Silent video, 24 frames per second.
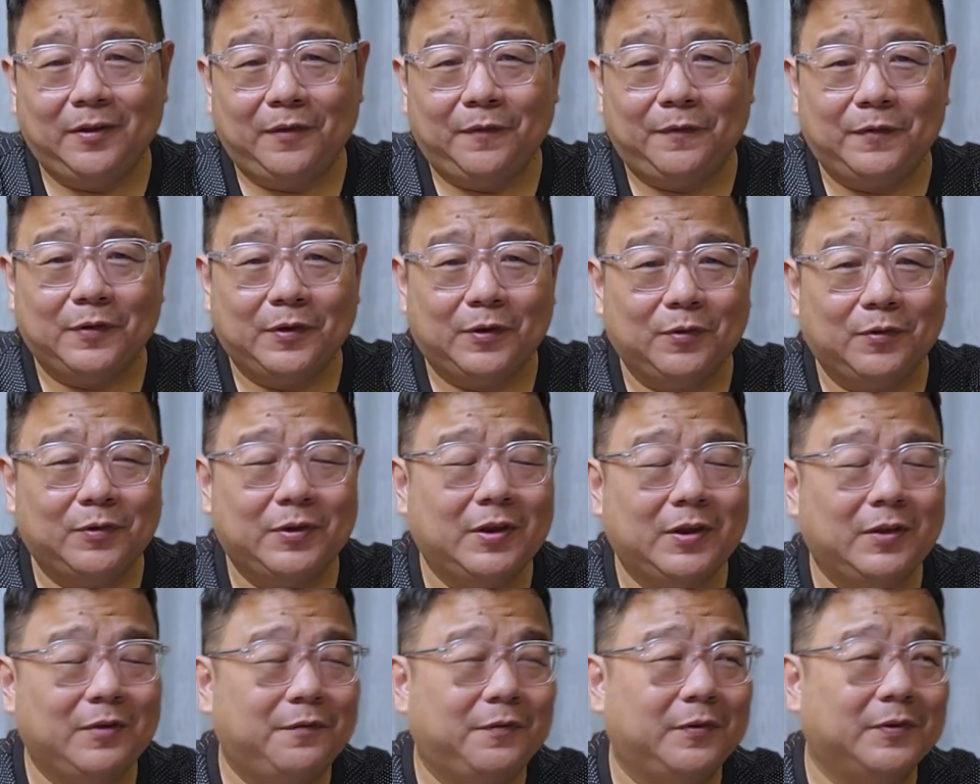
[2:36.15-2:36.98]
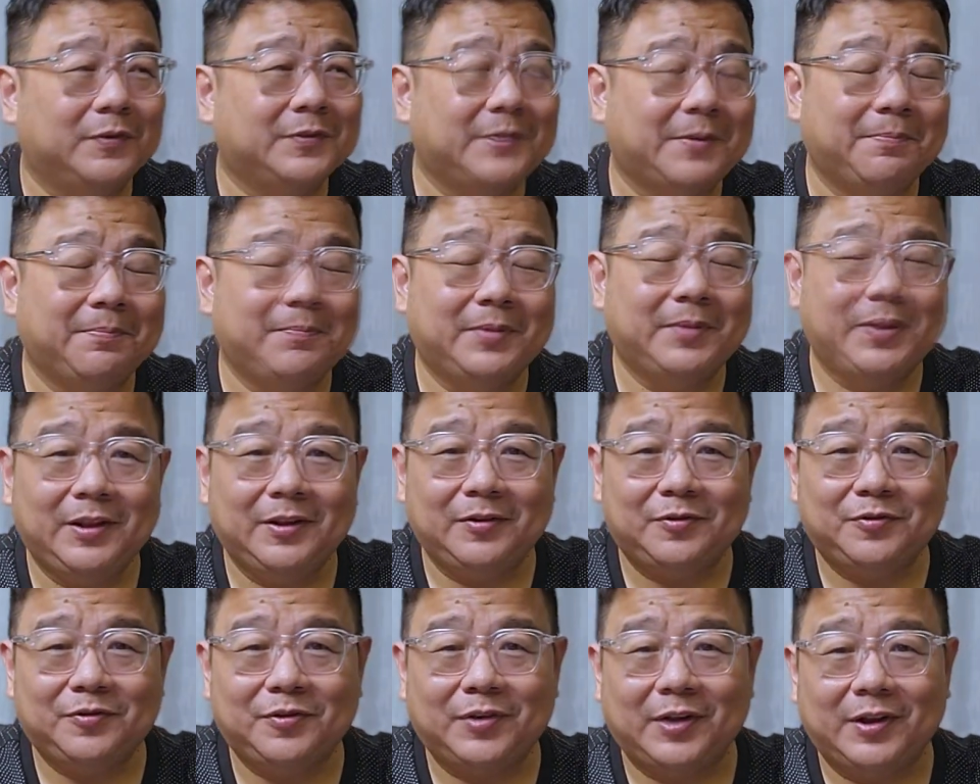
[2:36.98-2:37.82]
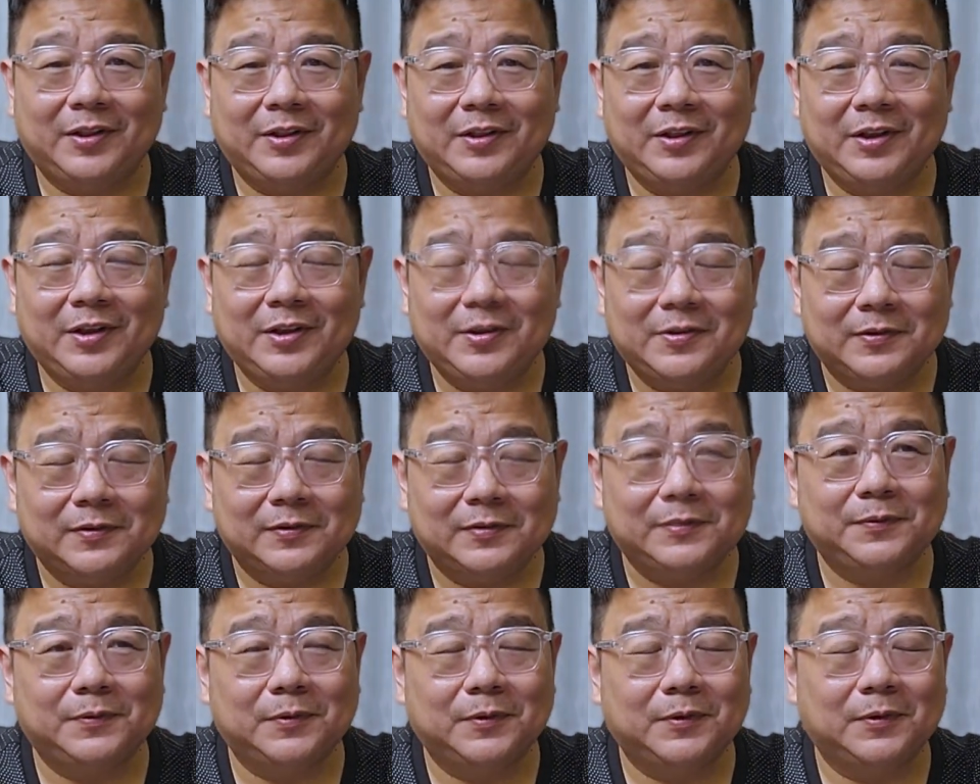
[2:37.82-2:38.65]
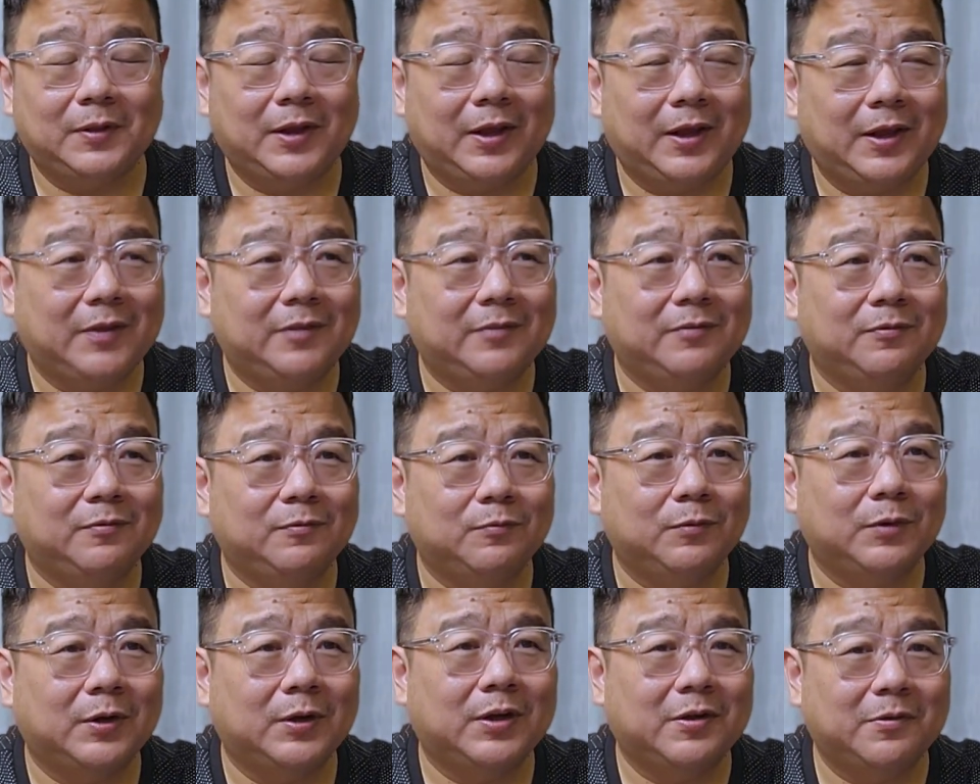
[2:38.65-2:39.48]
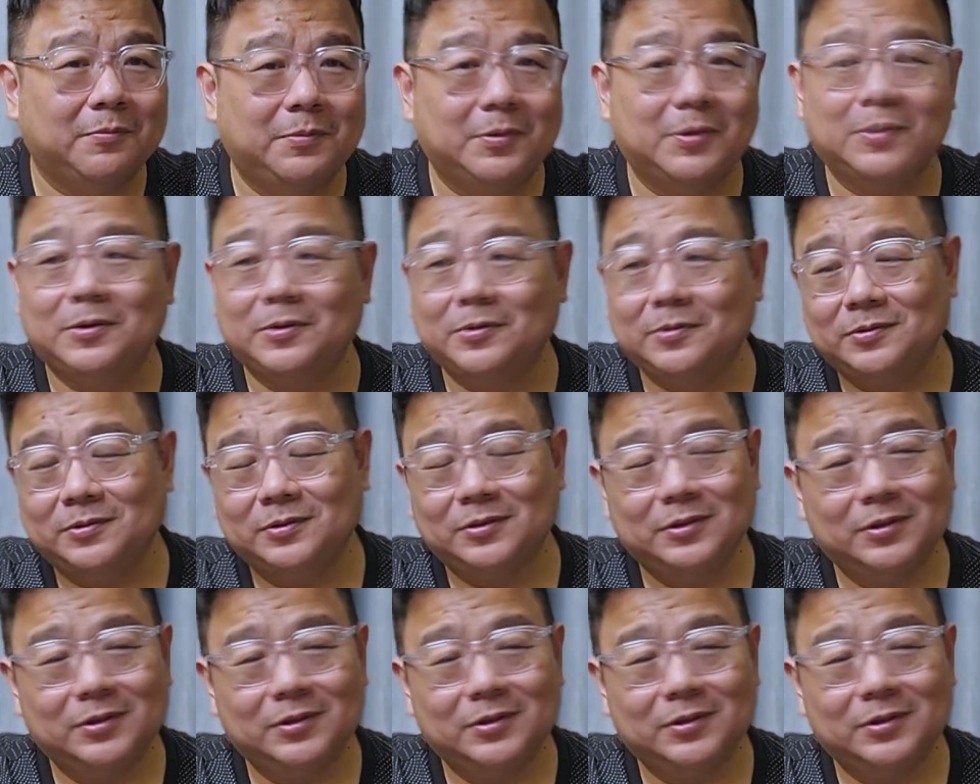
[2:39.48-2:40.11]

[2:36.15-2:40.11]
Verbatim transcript: If you're looking for something trendy, useful and workable,